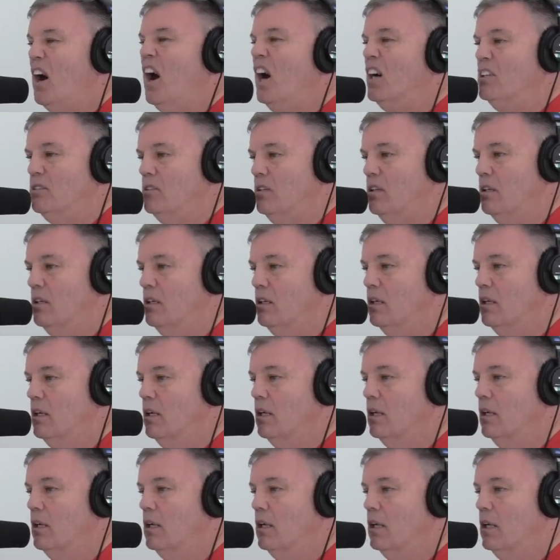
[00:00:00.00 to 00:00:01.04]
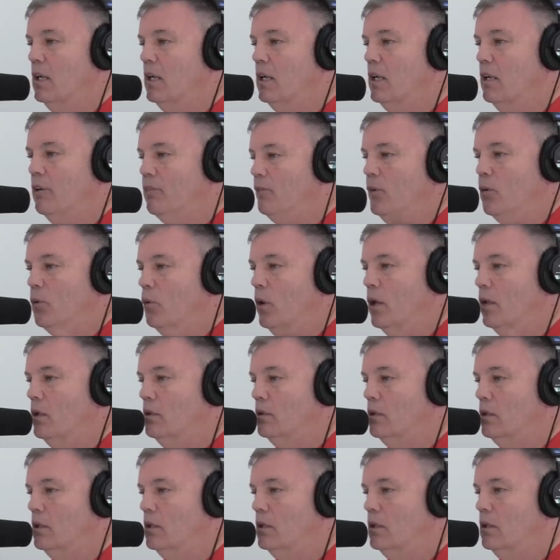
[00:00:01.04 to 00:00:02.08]
hunt, if you
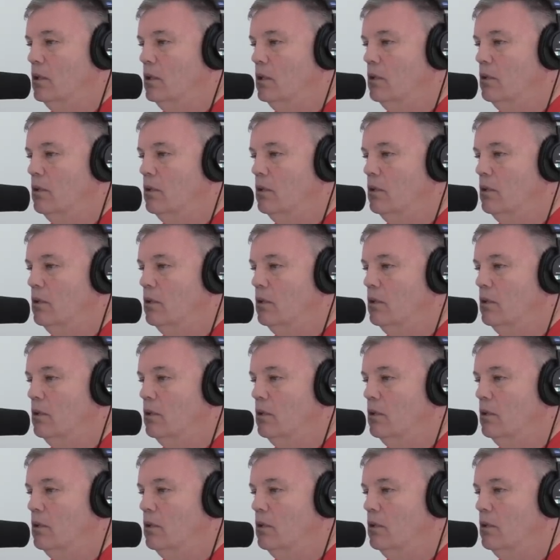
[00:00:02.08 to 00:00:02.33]
will,